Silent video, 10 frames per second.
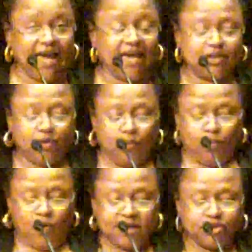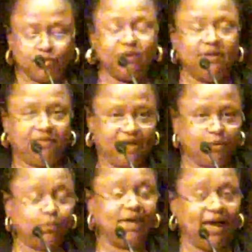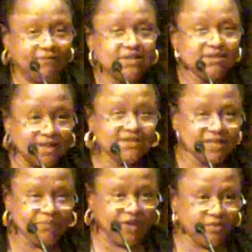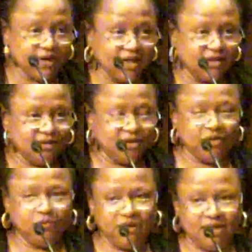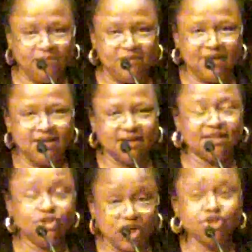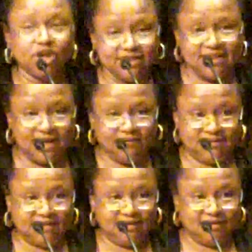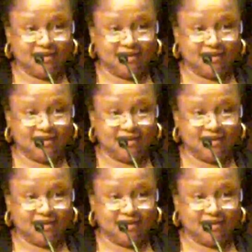And once we think we haven't done something right, we immediately judge ourselves.